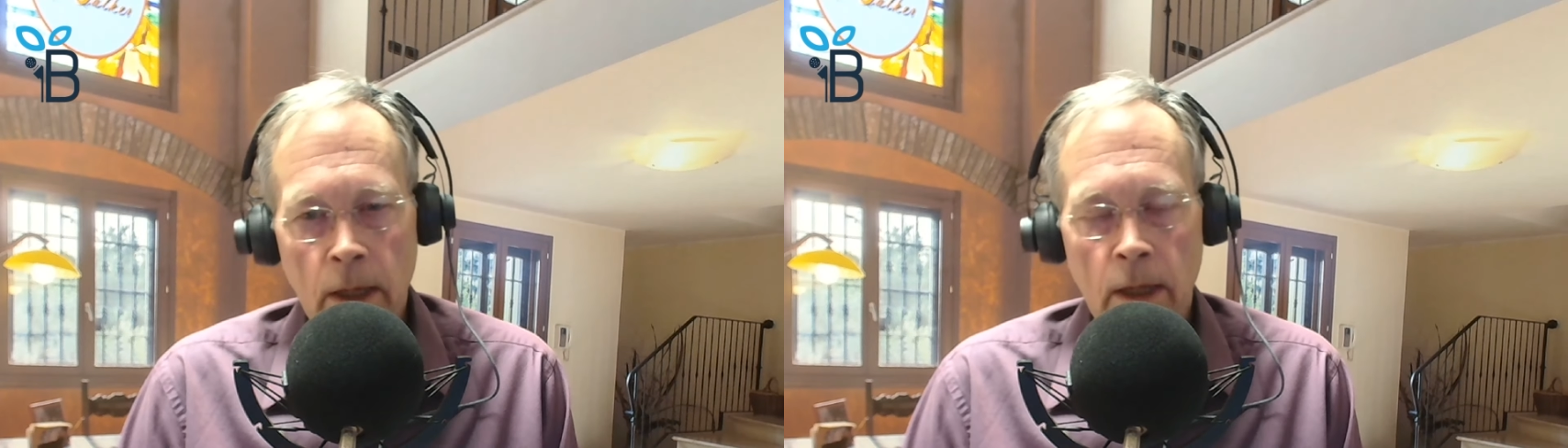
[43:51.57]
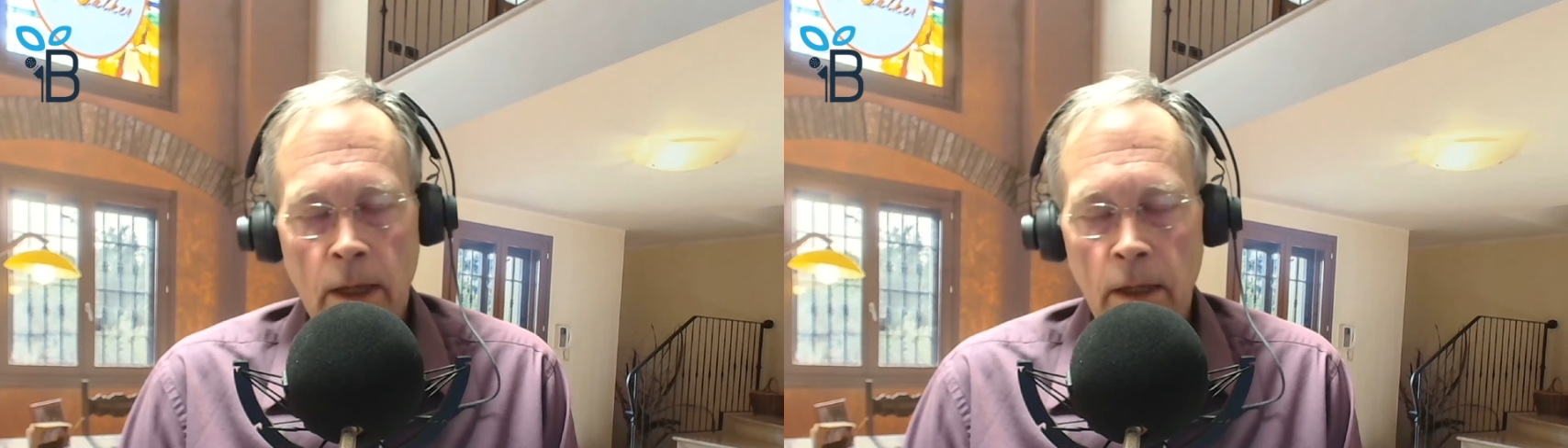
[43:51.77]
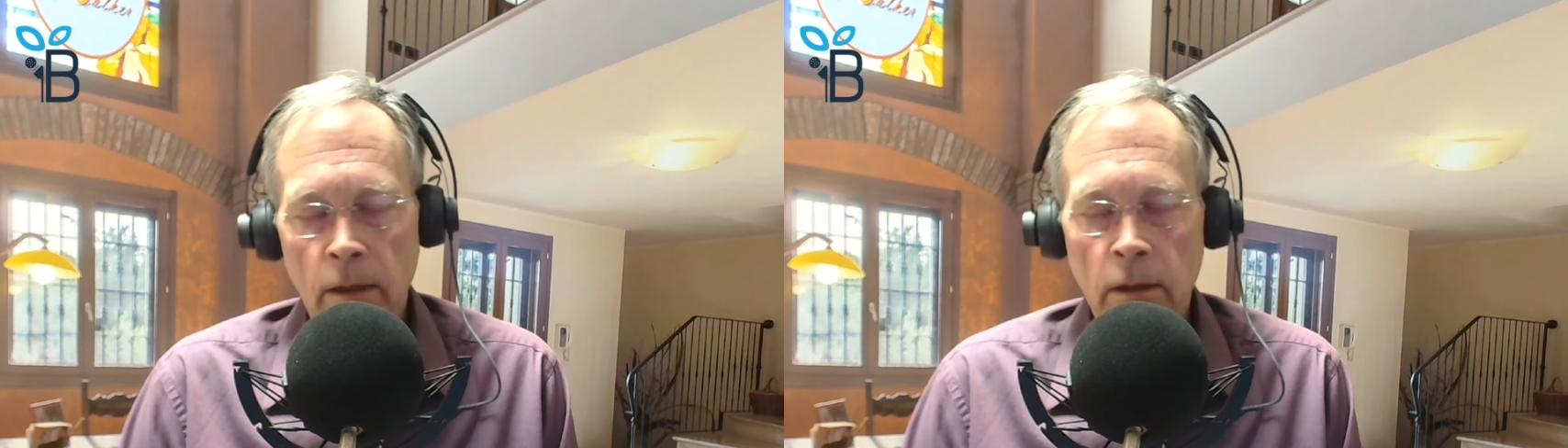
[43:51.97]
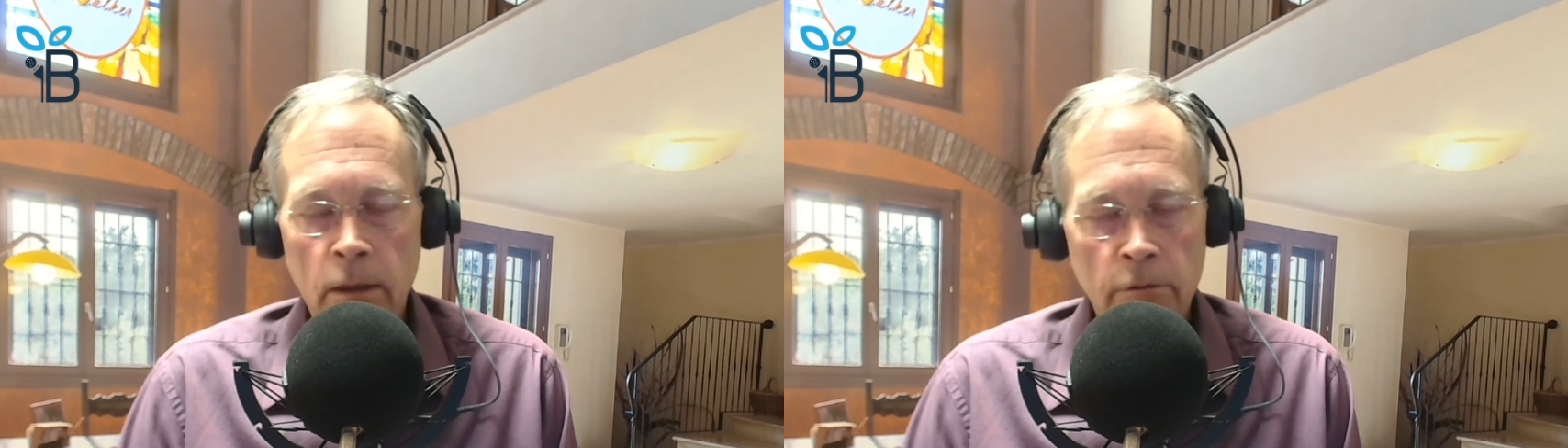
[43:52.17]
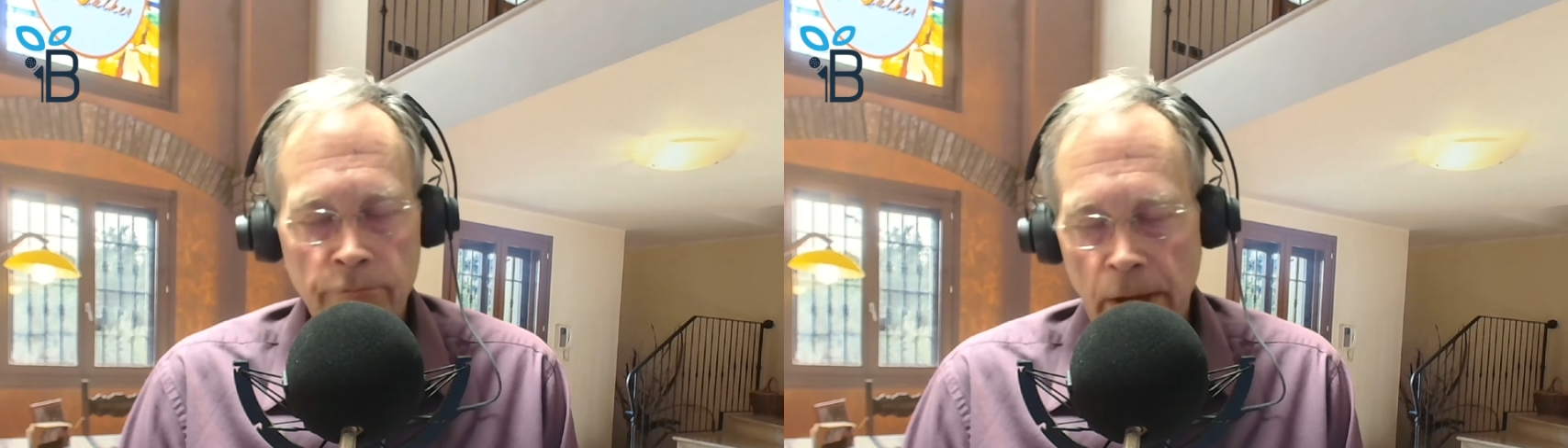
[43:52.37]
an
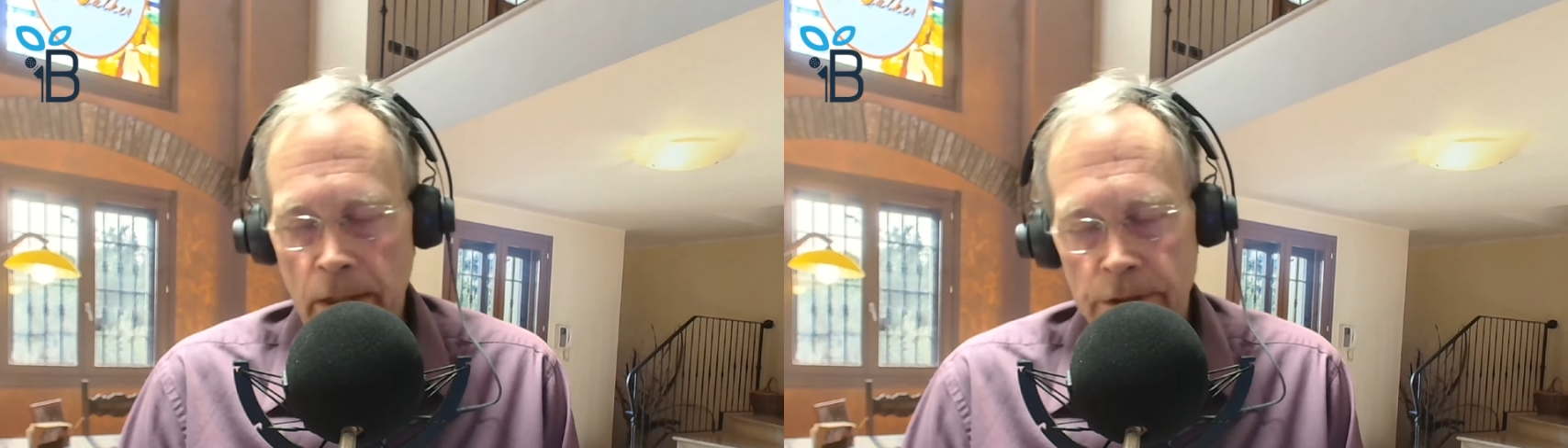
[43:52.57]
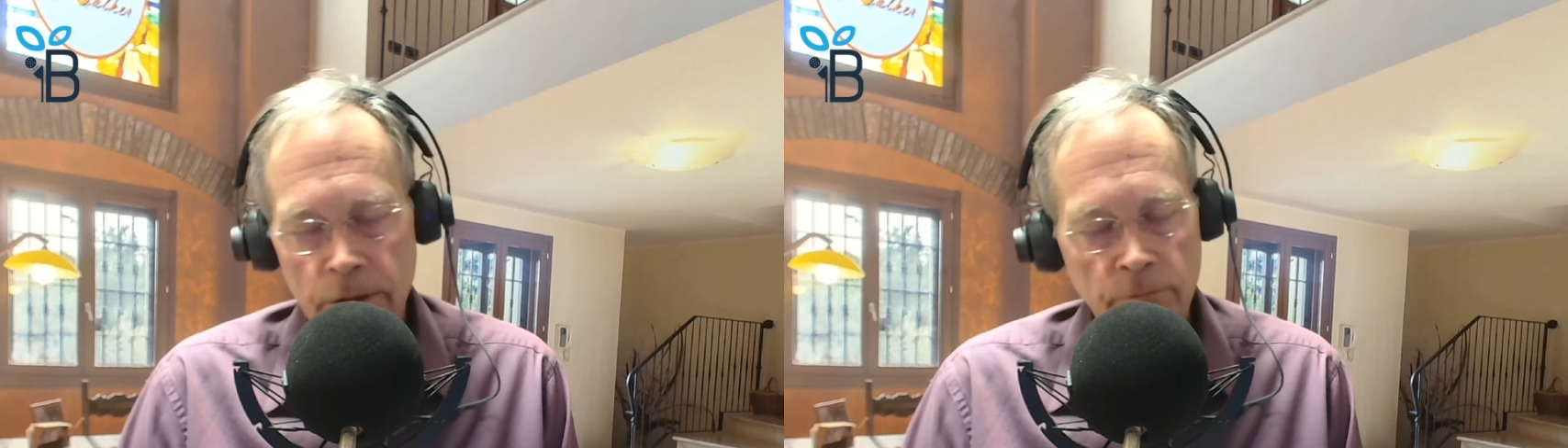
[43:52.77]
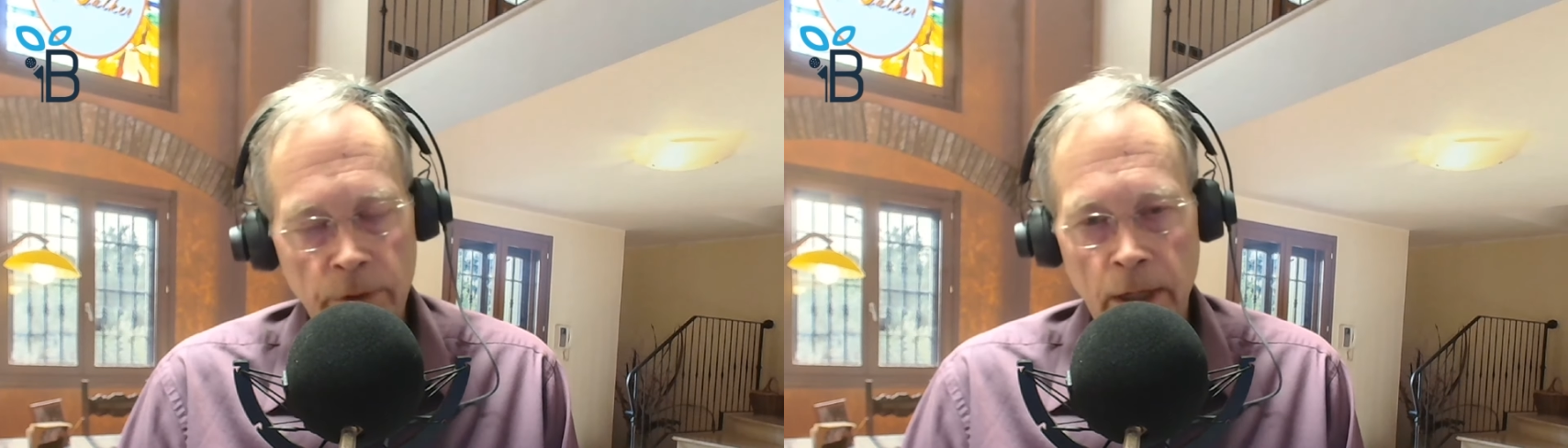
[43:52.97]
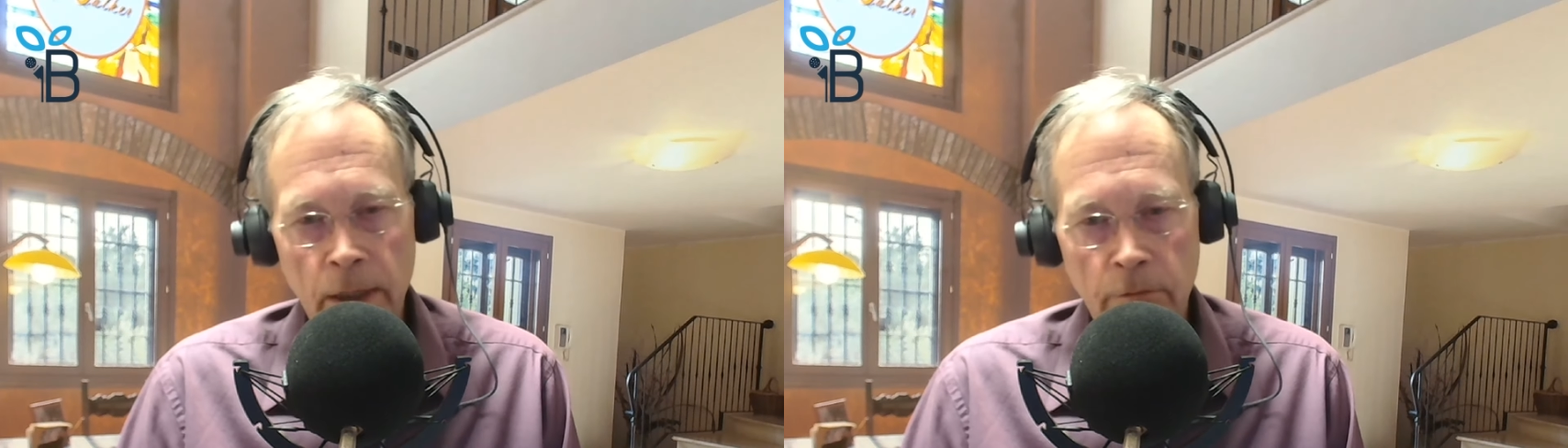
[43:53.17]
effective and